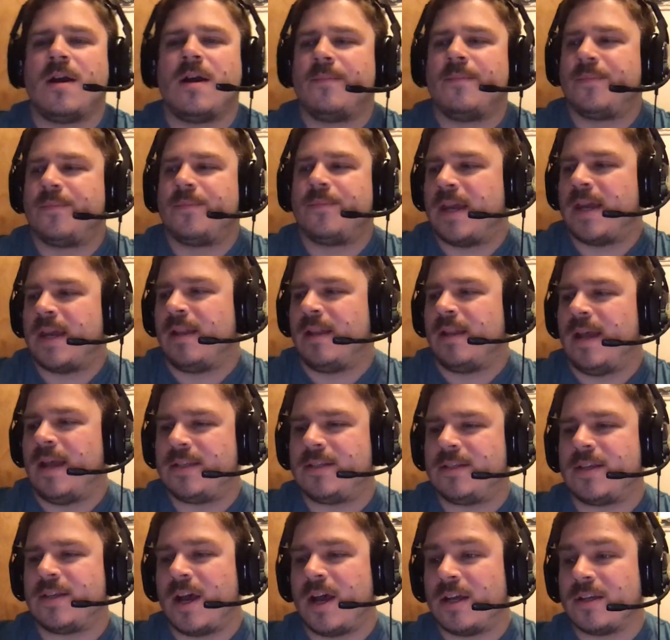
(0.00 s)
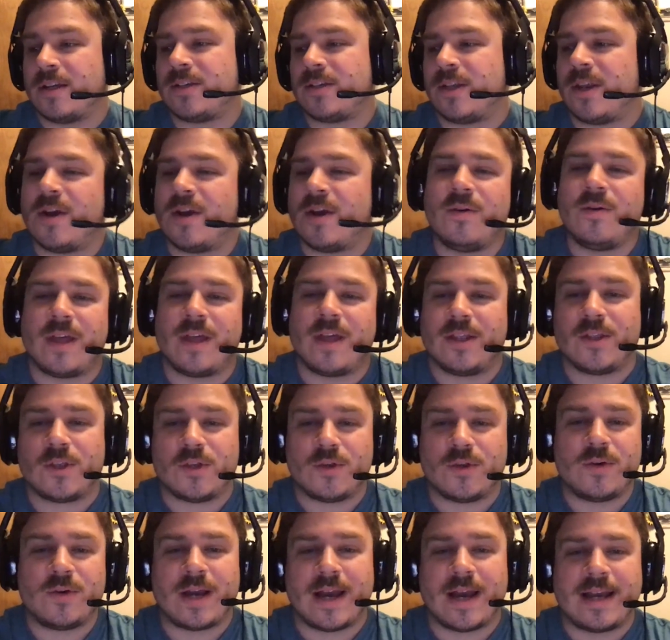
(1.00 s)
It lets us know that
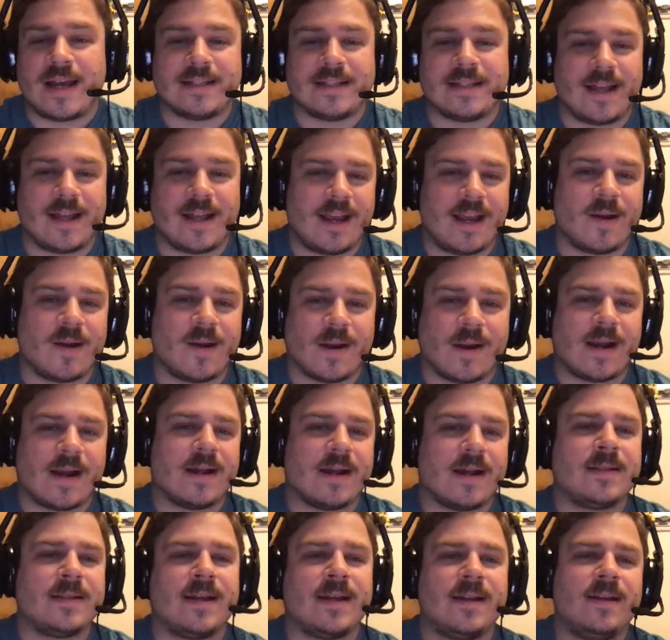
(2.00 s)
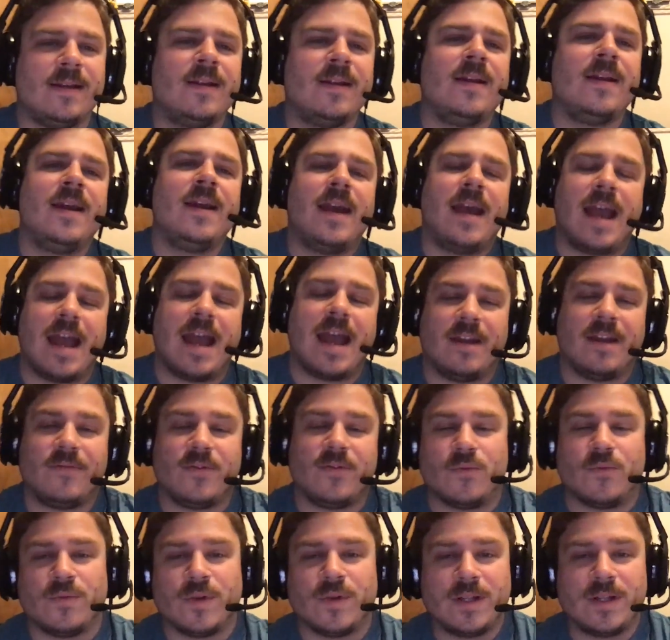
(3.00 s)
you guys like our content. And if
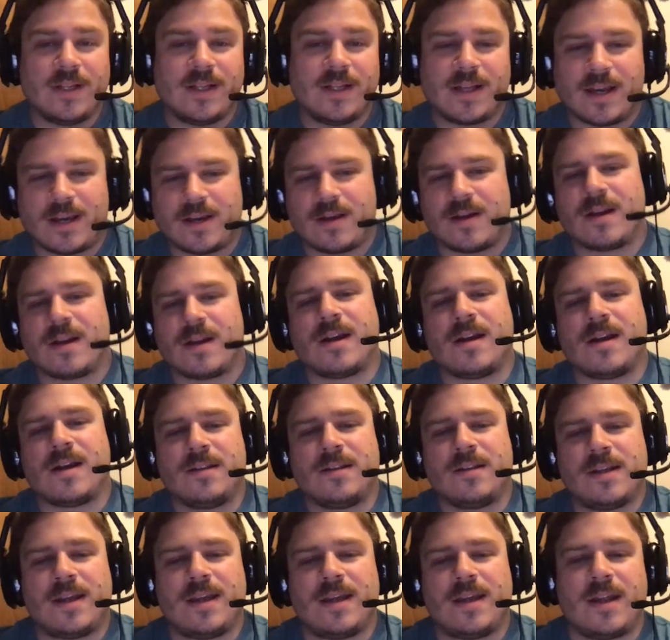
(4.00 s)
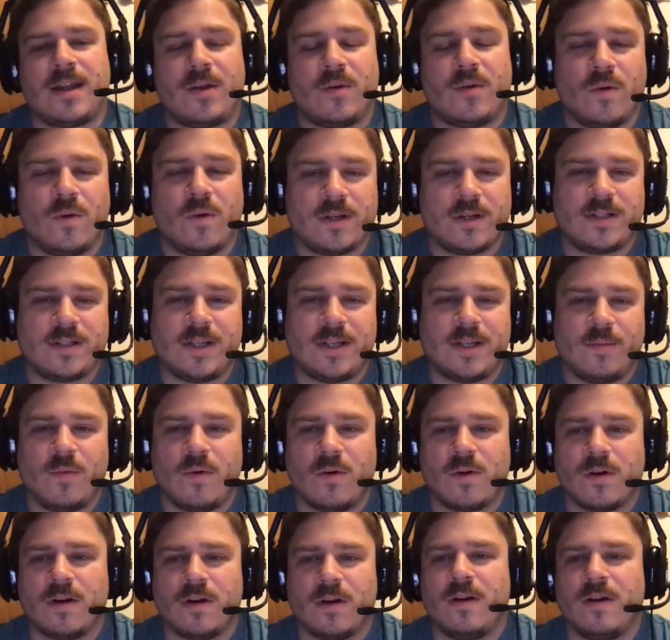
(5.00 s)
you really like our content and want to see
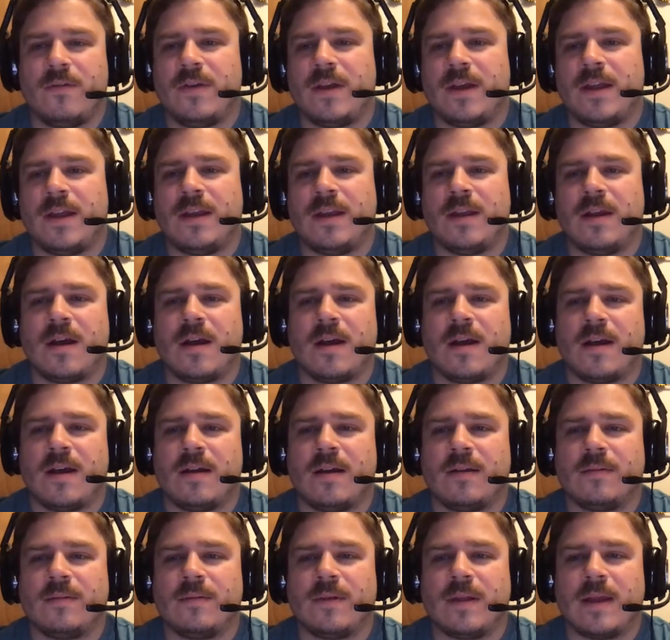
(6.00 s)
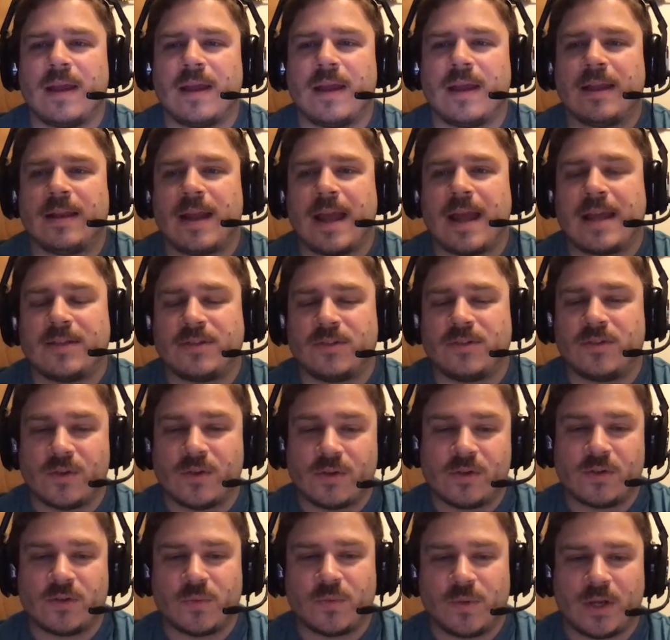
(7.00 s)
more of it, and as
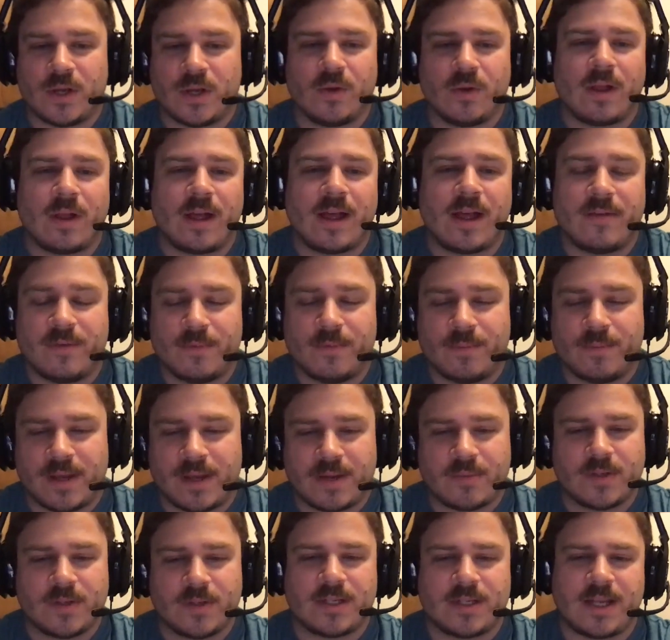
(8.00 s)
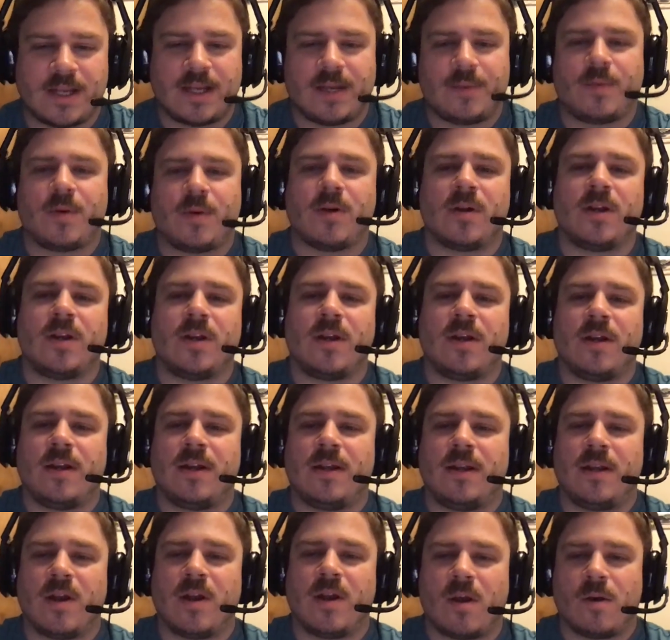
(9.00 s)
soon as we go live and be able to take part
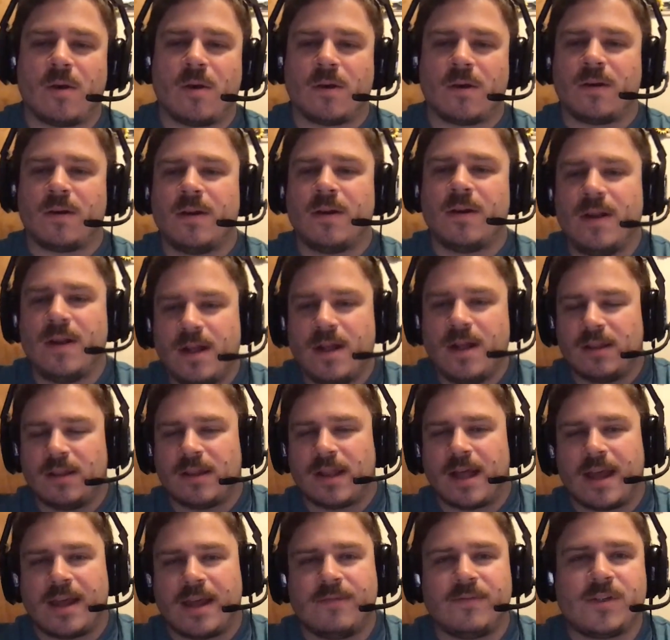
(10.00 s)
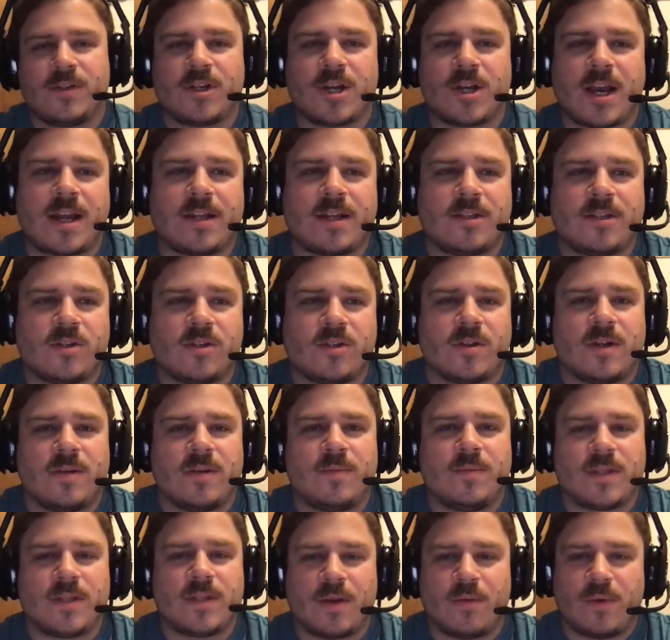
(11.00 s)
in our live chat
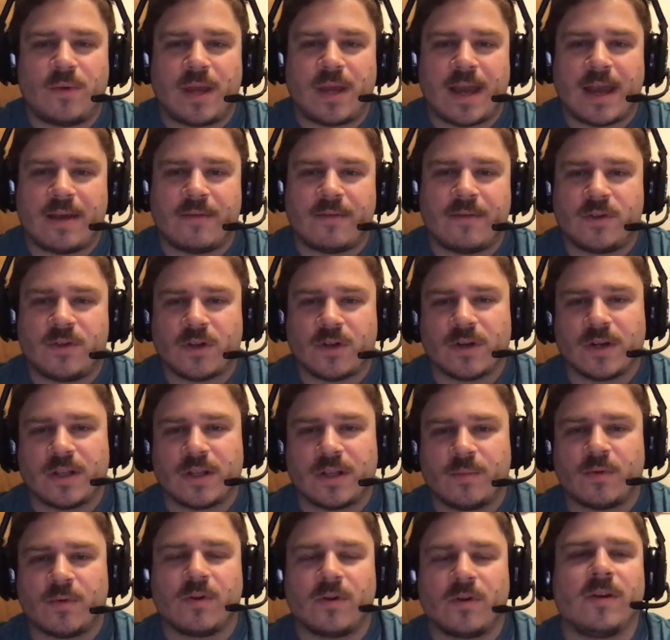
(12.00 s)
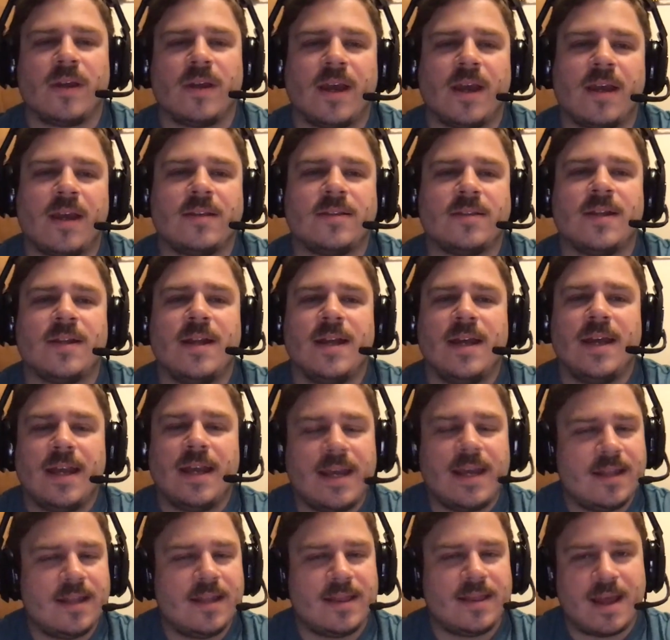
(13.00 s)
streams that we have during the broadcast,
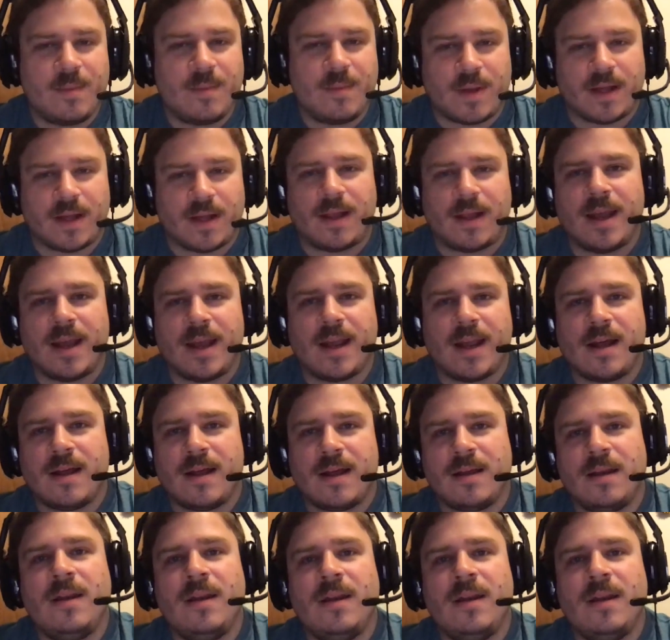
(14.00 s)
hit that bell icon.